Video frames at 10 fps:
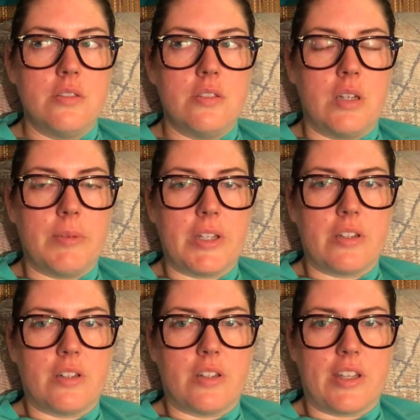I
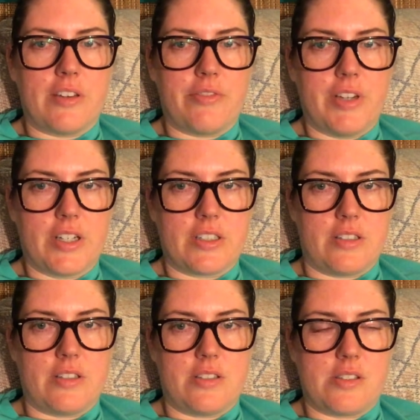mean, the effect
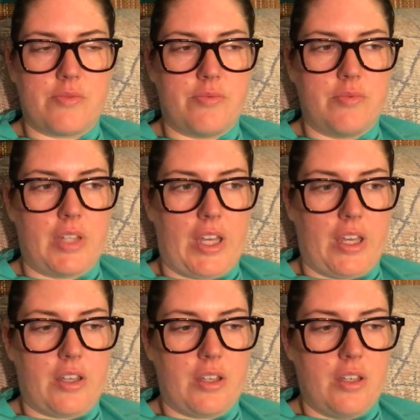is like